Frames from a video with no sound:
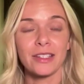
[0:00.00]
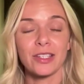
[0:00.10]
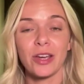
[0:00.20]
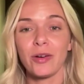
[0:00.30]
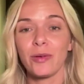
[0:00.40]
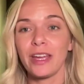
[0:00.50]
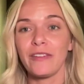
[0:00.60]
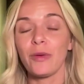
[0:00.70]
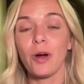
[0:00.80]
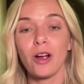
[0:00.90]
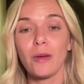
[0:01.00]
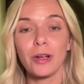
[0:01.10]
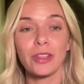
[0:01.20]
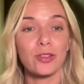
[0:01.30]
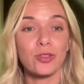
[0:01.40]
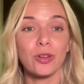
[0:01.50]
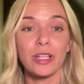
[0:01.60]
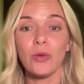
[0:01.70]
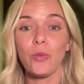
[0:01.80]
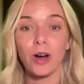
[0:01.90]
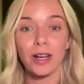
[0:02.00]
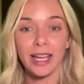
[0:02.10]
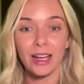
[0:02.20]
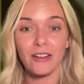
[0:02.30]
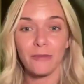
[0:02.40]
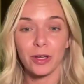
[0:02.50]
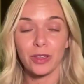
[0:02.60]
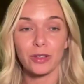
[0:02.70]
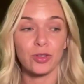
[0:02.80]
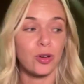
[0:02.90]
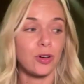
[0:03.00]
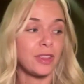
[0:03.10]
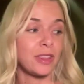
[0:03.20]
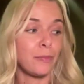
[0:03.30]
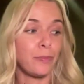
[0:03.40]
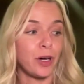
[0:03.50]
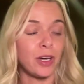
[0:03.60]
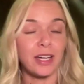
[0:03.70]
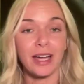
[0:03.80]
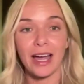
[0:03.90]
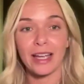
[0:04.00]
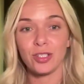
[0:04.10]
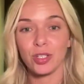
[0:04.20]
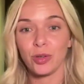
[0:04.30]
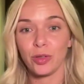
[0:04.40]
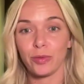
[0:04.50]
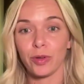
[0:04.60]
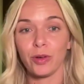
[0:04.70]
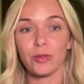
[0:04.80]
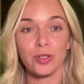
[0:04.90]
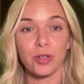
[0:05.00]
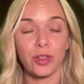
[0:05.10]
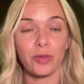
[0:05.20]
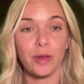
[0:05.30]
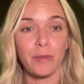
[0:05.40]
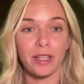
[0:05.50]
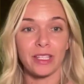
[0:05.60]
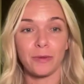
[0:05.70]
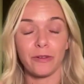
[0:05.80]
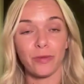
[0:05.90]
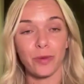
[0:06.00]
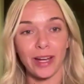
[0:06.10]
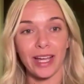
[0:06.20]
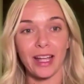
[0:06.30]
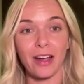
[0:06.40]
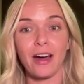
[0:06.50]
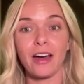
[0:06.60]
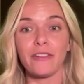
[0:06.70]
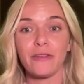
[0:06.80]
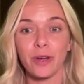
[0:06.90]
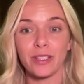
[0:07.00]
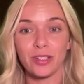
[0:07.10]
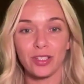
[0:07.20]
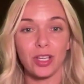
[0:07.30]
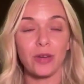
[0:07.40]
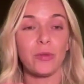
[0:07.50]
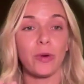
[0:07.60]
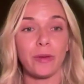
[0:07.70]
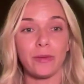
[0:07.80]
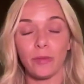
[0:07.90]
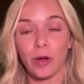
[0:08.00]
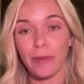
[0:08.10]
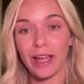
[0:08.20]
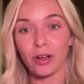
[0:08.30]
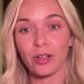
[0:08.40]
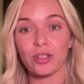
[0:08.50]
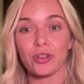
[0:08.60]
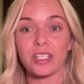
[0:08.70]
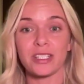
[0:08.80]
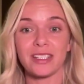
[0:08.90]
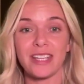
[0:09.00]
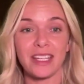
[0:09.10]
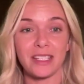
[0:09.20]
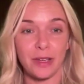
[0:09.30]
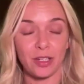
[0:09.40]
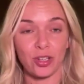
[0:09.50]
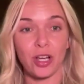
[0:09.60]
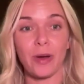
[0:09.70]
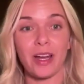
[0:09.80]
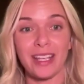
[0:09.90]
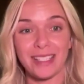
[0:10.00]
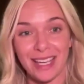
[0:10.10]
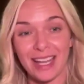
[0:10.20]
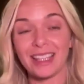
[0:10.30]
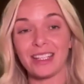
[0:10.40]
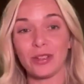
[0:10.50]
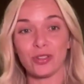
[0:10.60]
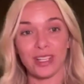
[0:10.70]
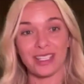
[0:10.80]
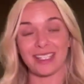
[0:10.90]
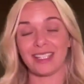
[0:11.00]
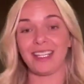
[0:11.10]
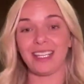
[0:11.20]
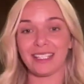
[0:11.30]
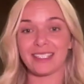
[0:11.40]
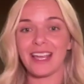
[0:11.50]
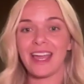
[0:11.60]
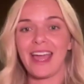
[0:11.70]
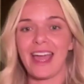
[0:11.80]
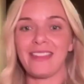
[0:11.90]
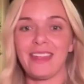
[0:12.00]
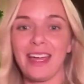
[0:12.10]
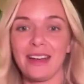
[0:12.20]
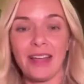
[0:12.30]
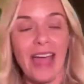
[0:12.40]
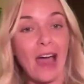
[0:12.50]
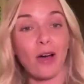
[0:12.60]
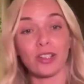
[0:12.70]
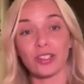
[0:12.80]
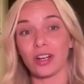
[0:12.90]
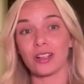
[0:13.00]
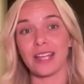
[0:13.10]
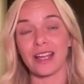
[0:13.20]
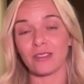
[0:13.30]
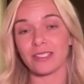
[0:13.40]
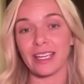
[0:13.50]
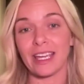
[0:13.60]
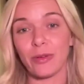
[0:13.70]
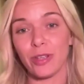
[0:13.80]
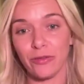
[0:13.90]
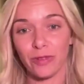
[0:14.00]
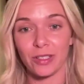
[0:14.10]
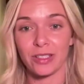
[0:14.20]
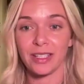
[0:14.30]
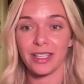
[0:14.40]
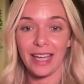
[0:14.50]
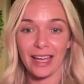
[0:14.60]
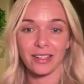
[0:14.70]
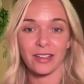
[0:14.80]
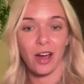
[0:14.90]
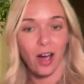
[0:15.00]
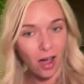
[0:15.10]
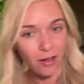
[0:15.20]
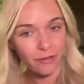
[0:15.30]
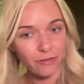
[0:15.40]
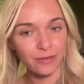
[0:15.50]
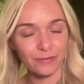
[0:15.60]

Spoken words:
So if you are on birth control and you want to get off birth control, the book guides you through 2 to 3 months before getting off of what to do and what micronutrients to take to make sure your body is getting the nutrients it needs, and then how to start cycle syncing when you first get off.